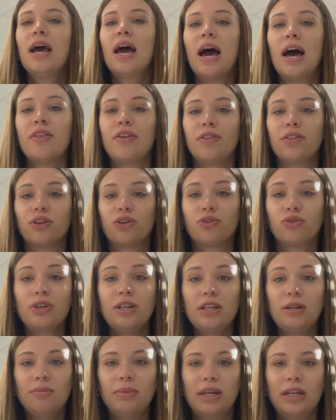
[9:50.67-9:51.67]
And then the
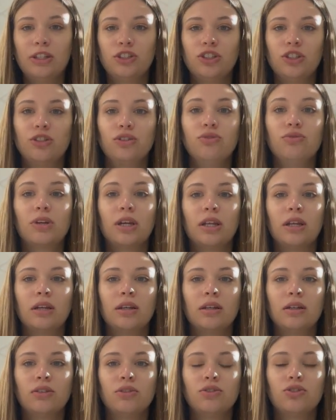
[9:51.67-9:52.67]
green pages, you
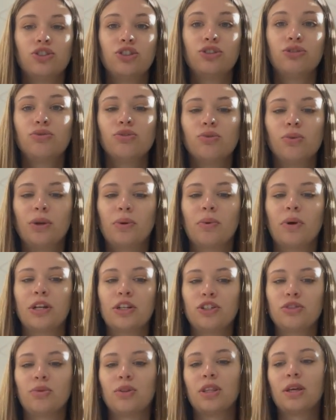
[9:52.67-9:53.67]
can choose what you want
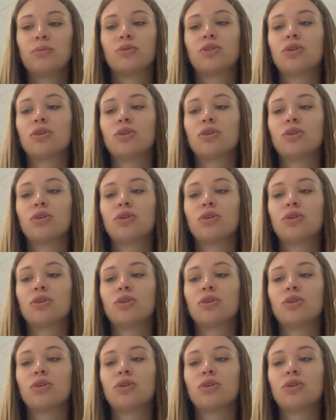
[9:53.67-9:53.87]
to do with them.